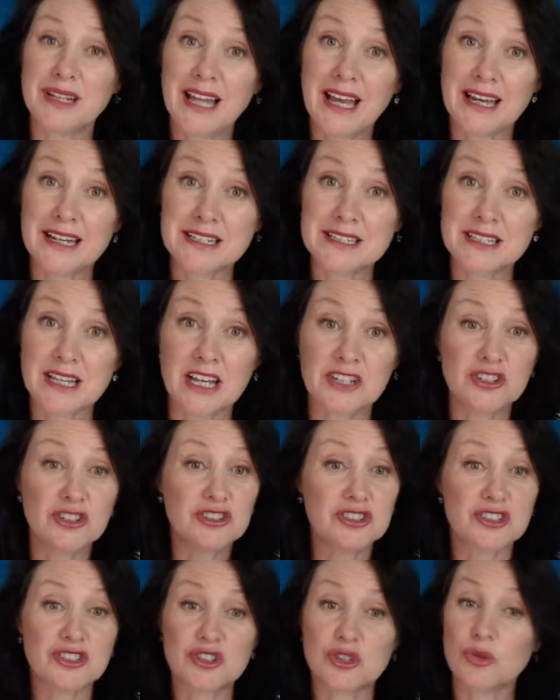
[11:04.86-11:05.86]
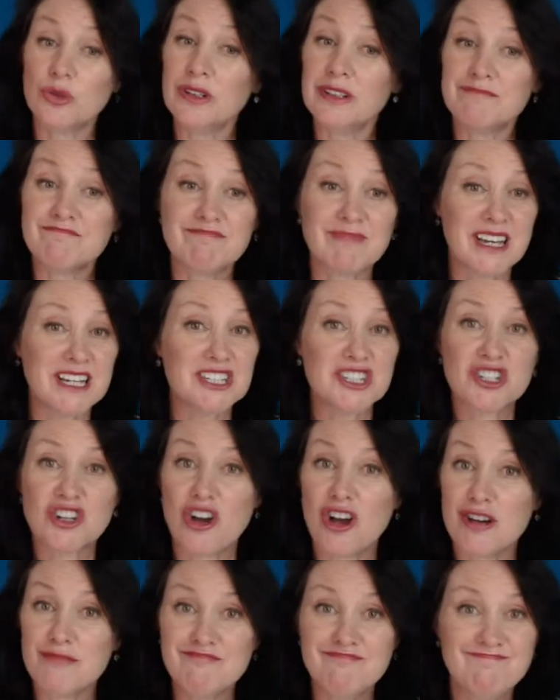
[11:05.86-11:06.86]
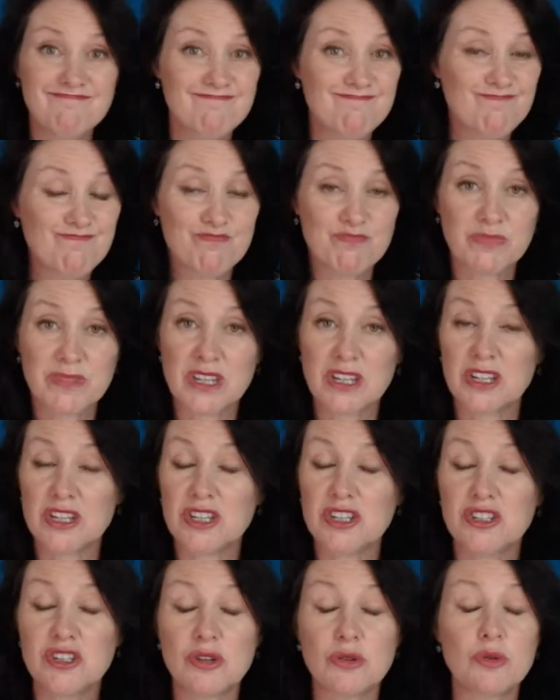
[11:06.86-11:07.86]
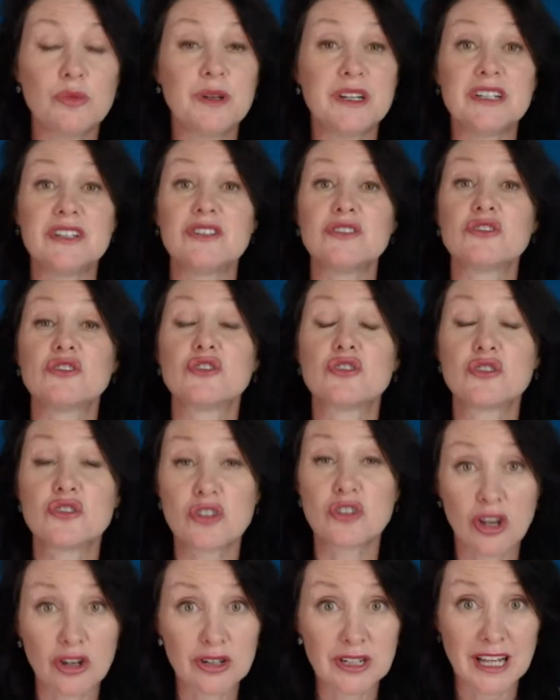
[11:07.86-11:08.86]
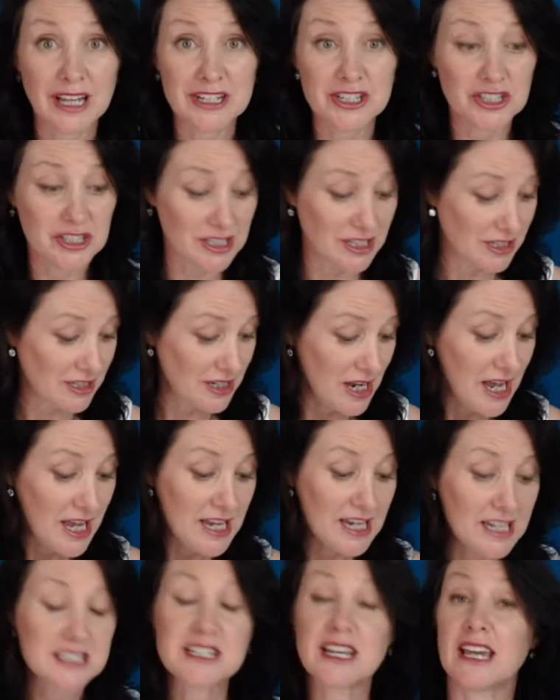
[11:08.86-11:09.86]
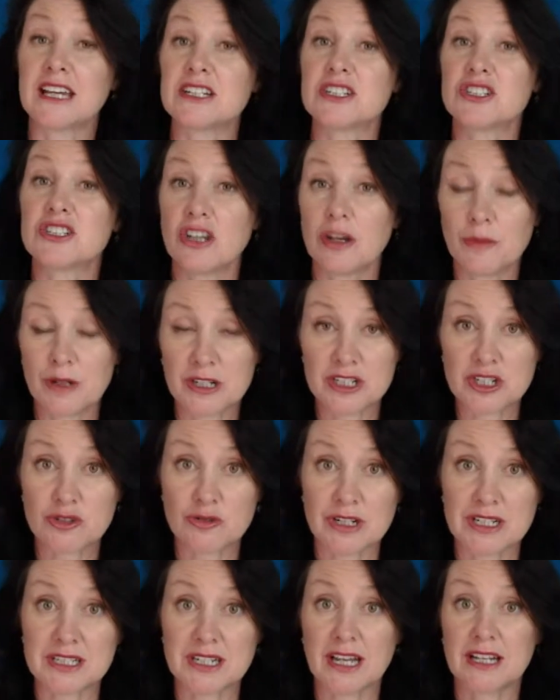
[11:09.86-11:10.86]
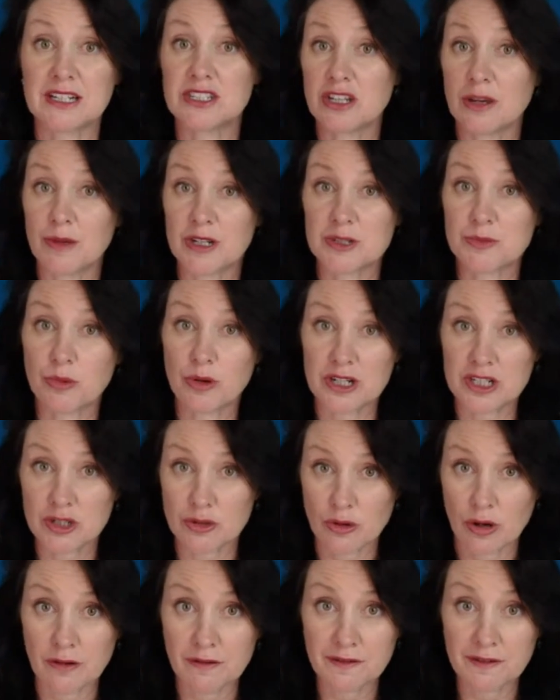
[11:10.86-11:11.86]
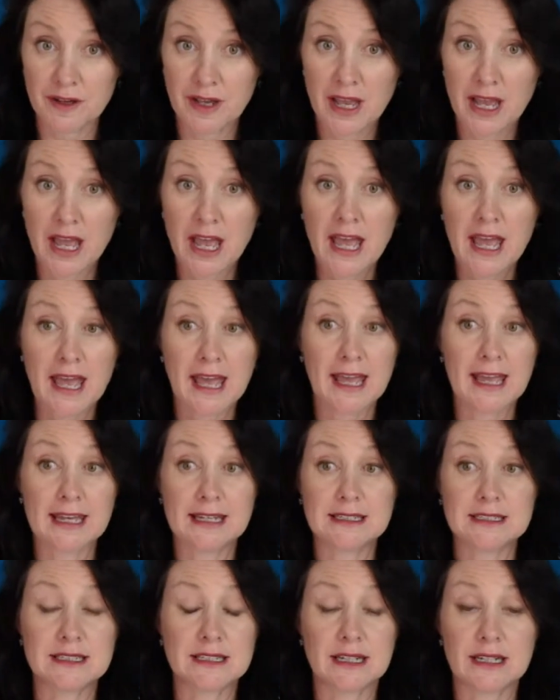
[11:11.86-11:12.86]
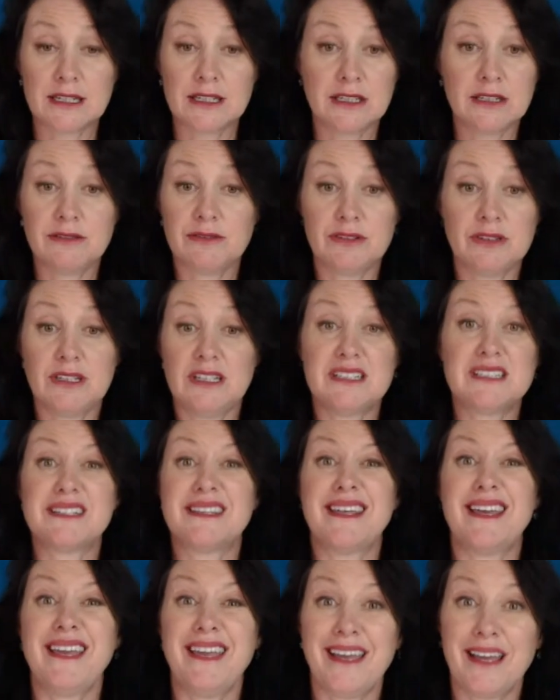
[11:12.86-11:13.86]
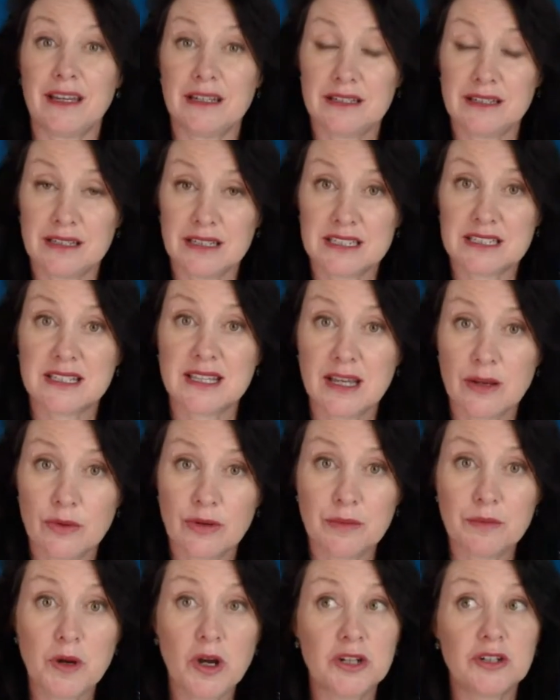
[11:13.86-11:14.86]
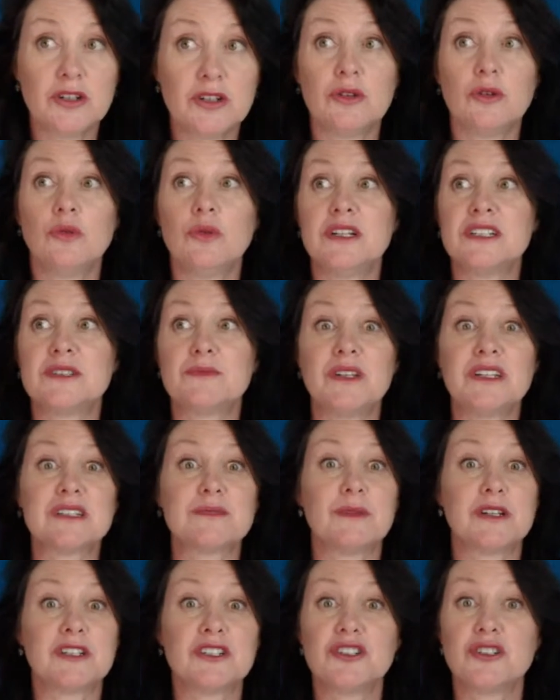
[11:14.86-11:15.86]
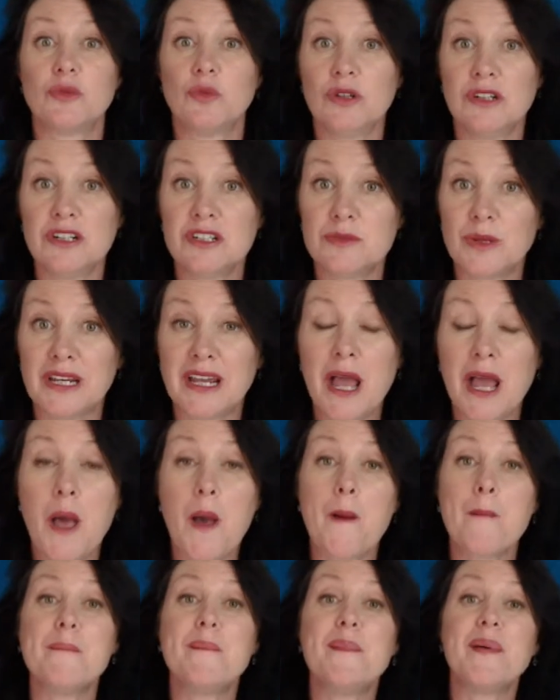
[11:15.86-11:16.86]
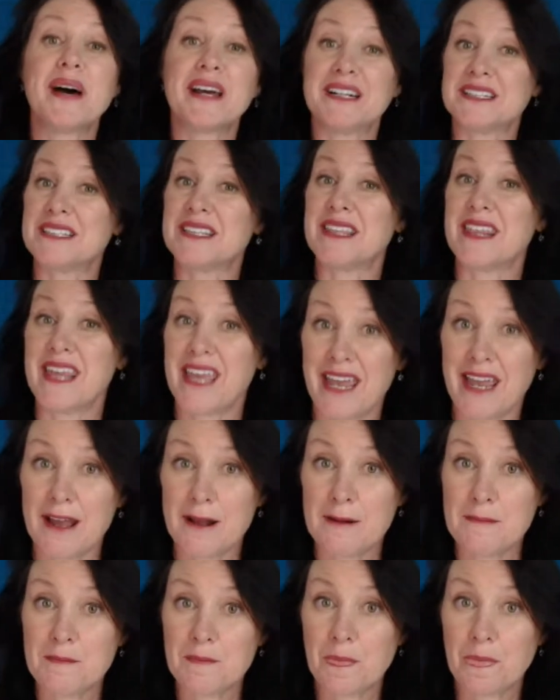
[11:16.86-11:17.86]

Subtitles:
place and you just do it each time, you'll be so glad you did. It takes so much stress out, so much pressure off, and it's there. It's there. It might not always be as much as you want it to be, but it's there.